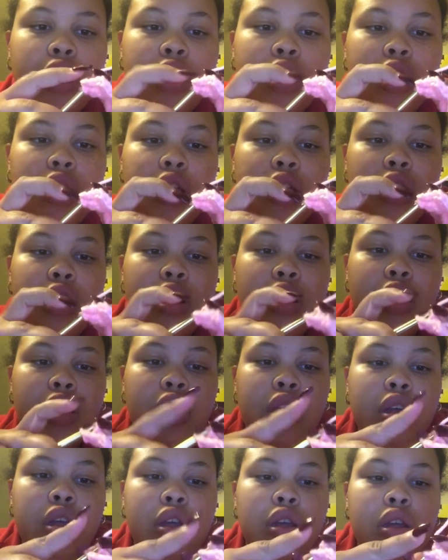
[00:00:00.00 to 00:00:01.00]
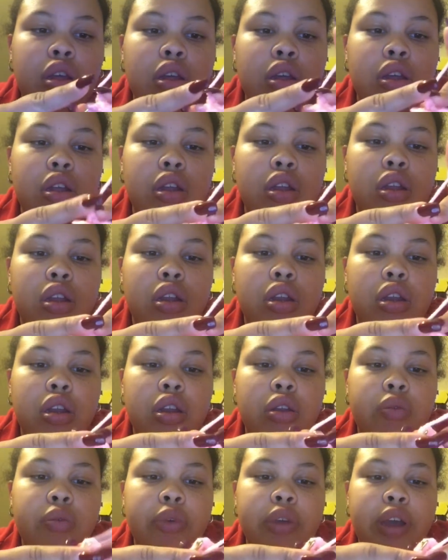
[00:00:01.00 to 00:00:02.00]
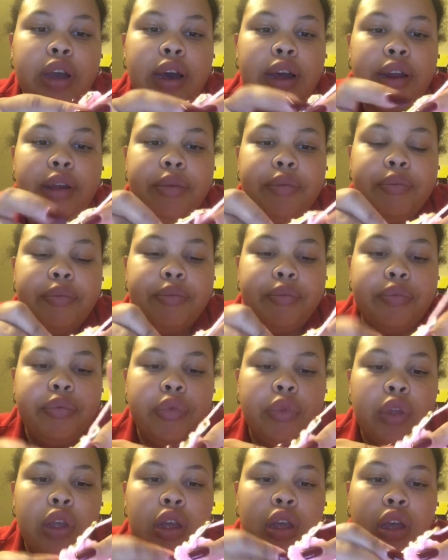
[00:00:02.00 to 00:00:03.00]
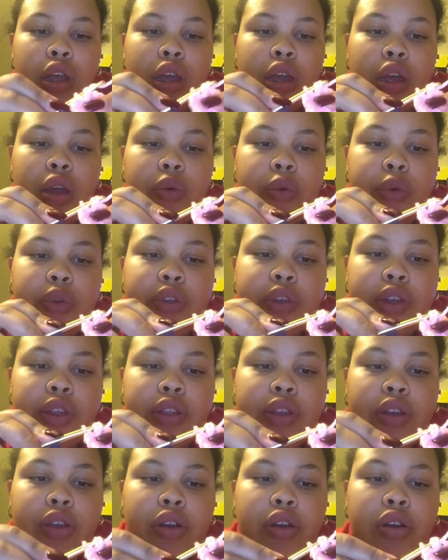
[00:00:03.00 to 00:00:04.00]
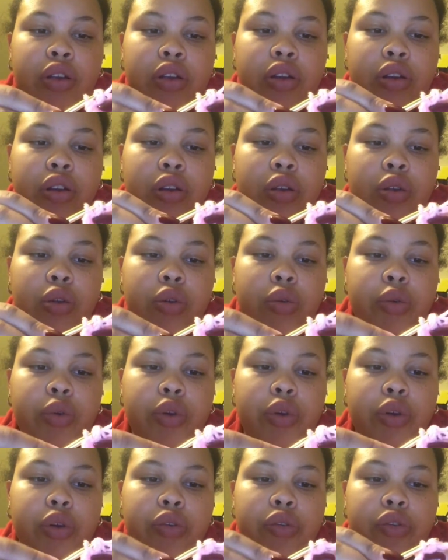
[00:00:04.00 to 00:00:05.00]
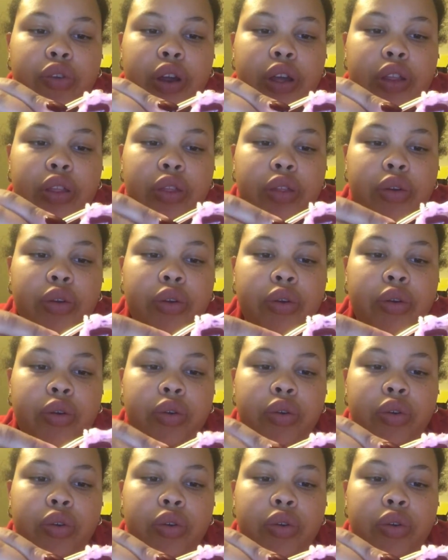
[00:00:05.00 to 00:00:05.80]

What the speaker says: and we got it. We take the yarn, we go right through,